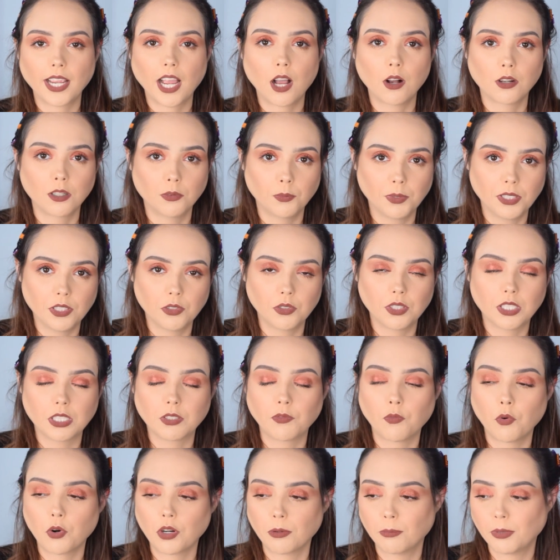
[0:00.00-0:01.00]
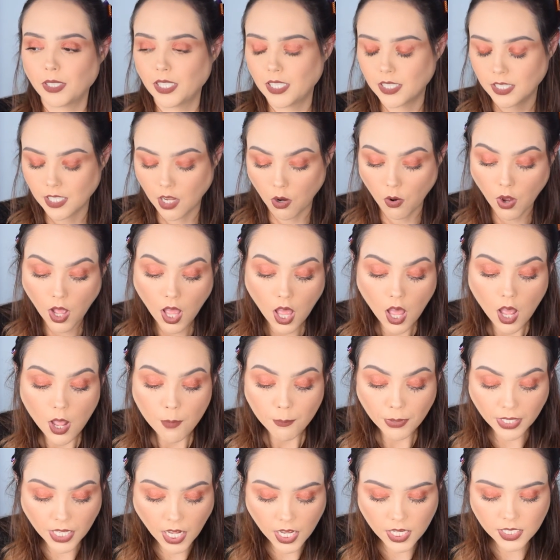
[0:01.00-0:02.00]
How can we do this affordably? So
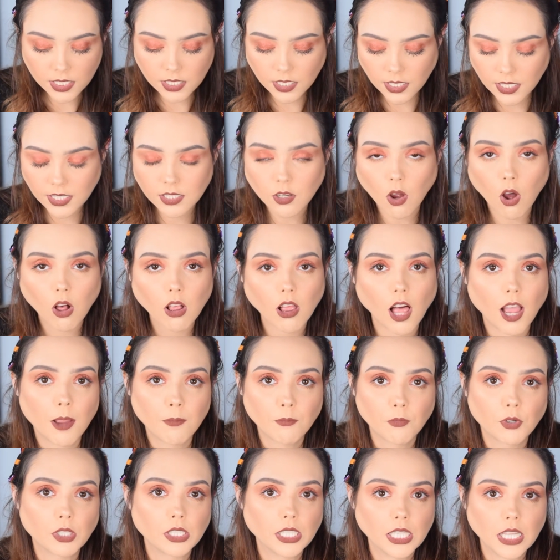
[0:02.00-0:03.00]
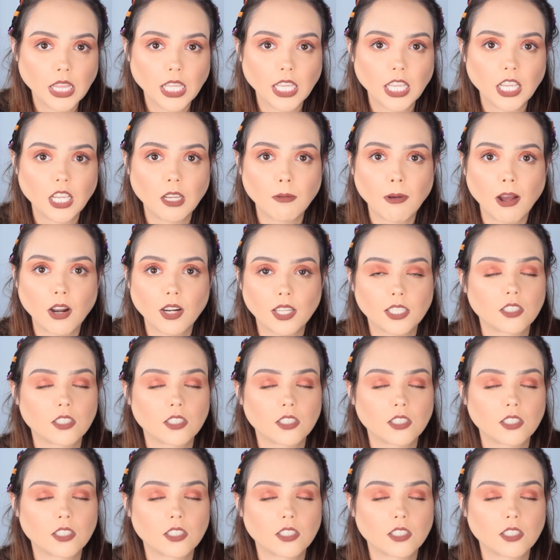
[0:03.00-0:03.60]
because it's all I'm really thinking about,